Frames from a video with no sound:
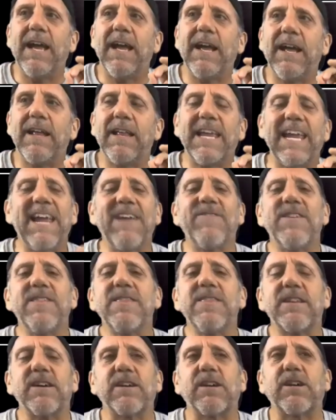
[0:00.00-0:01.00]
even
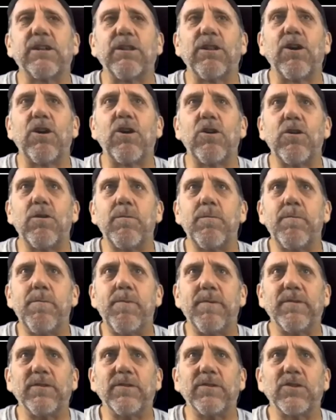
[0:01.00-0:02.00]
the globe
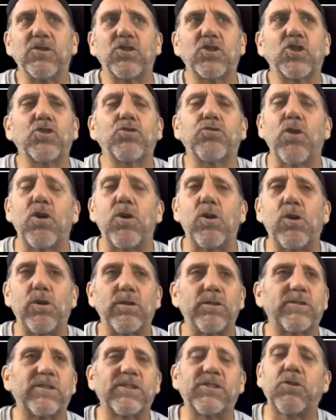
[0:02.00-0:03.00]

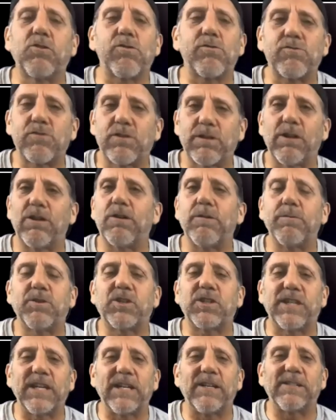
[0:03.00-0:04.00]
trolls, globe
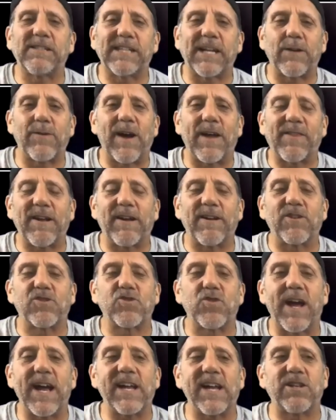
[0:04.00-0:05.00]
shills that are out there
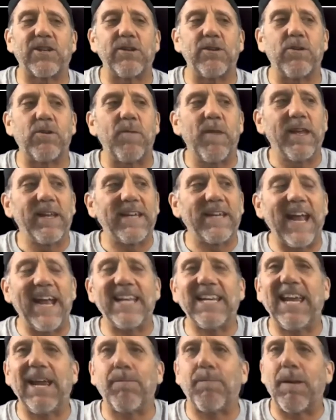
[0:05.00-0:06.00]
trying to
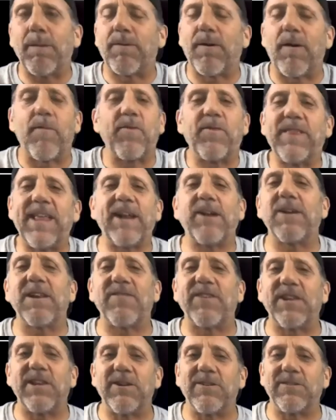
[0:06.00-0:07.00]
gatekeep people, they don't
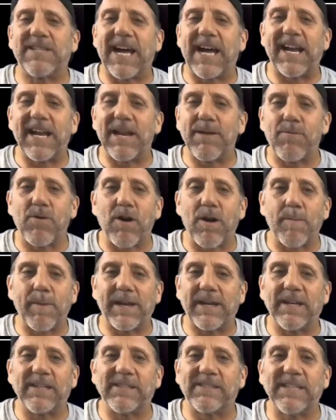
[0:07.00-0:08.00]
even use that anymore
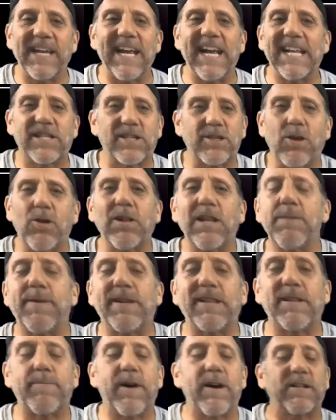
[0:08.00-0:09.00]
because it's totally been
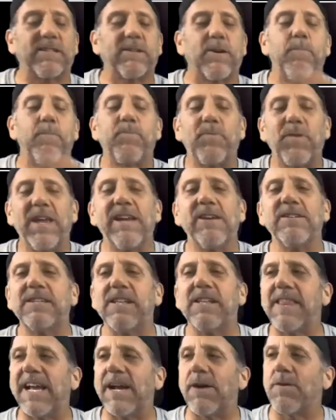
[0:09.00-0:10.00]
debunked. So here's the
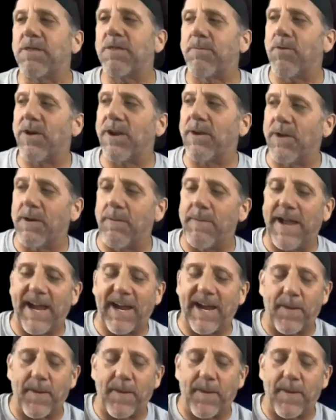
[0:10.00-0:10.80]
point I want to make.